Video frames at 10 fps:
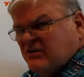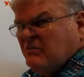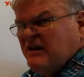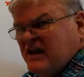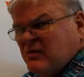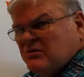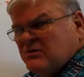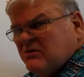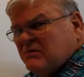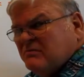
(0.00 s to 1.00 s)
It could be equal
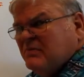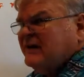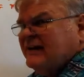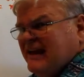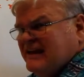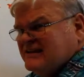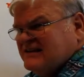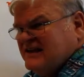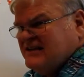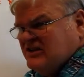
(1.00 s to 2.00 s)
to it, but it can't
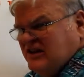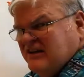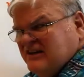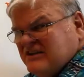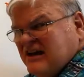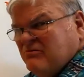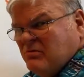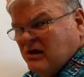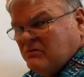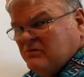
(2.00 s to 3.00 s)
exceed G in these kind of
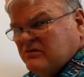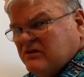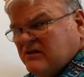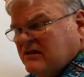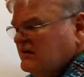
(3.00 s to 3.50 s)
problems.